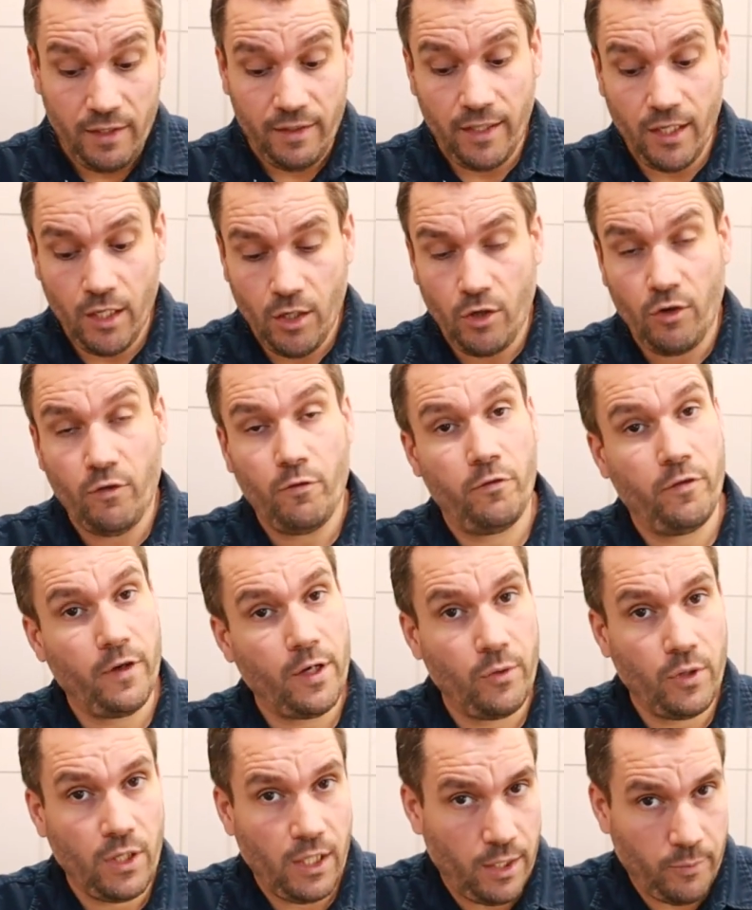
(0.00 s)
They are
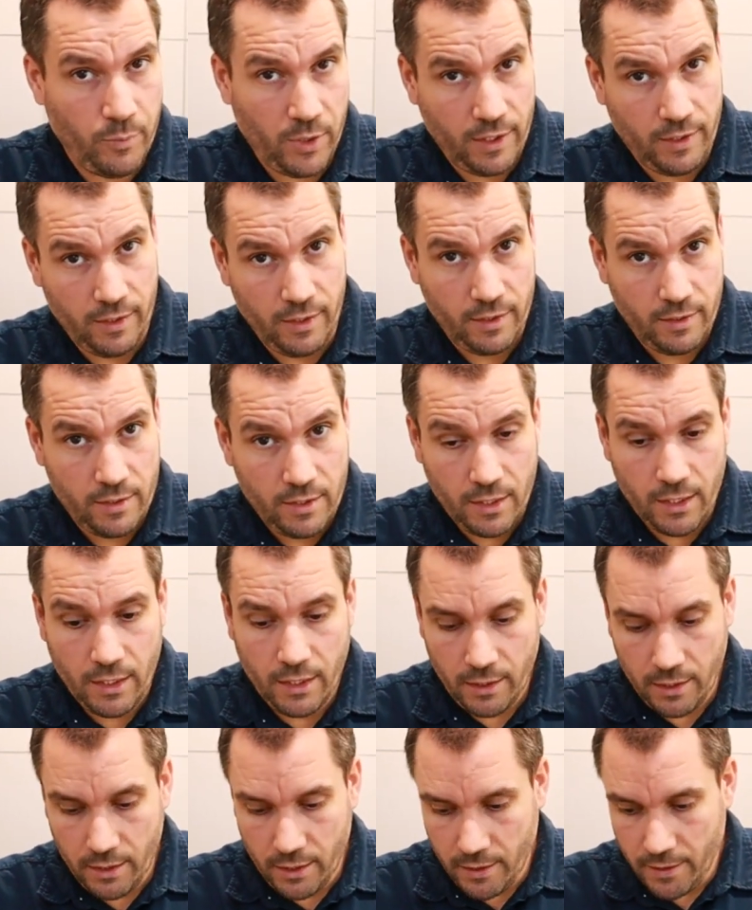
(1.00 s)
very limited.
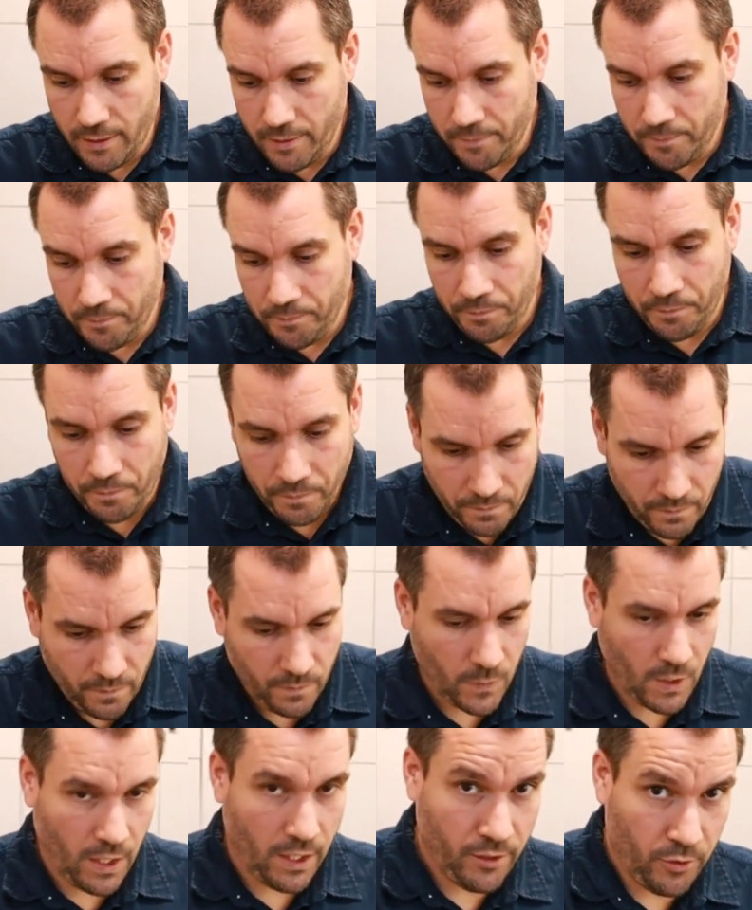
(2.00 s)

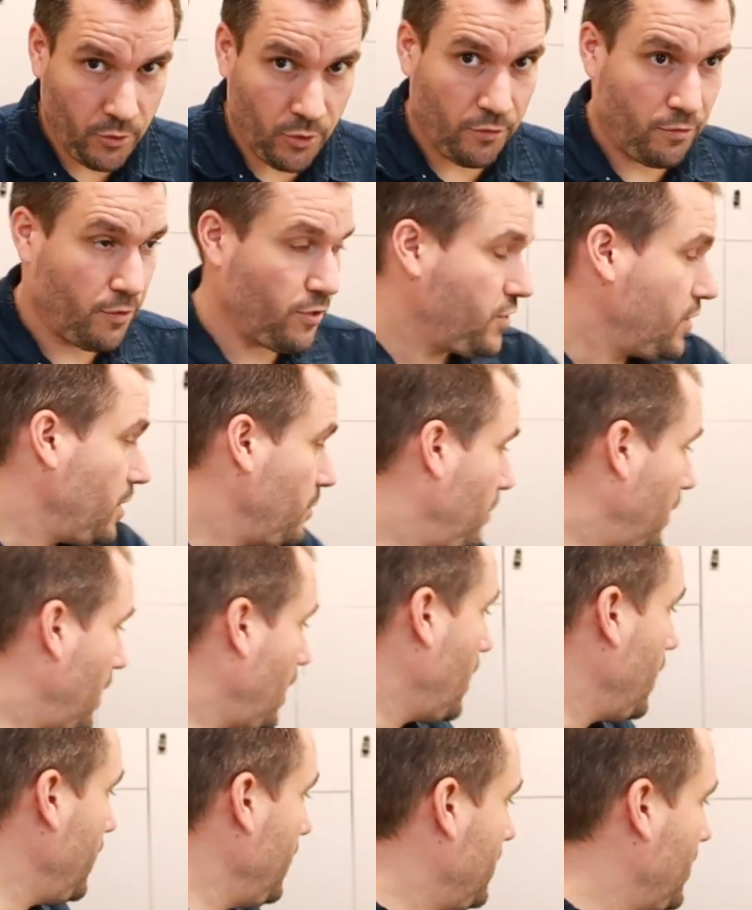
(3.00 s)
I don't know if you see
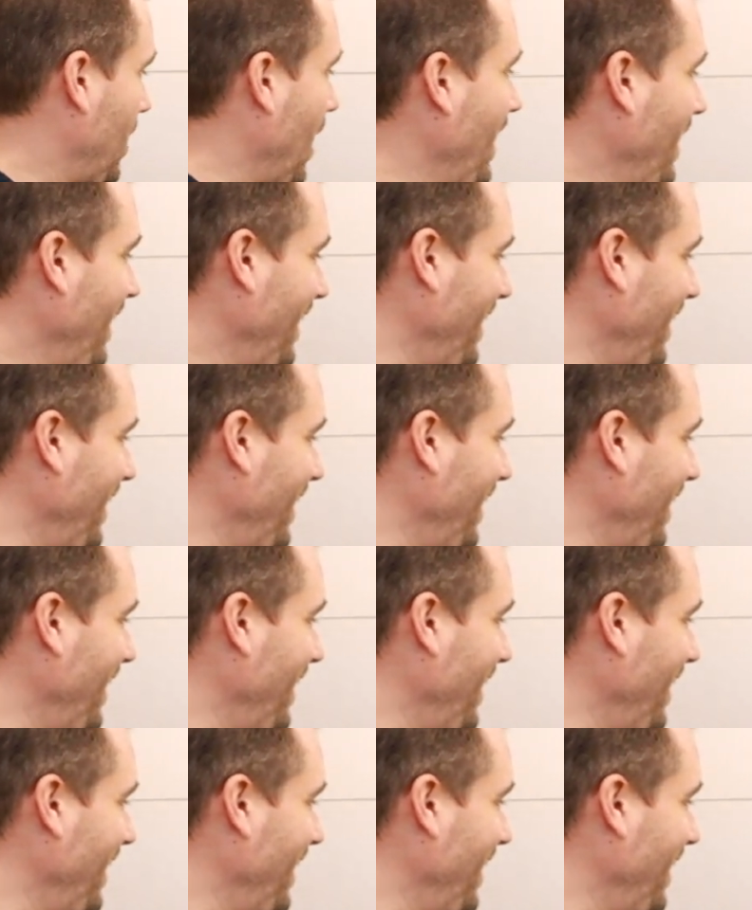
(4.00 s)
behind.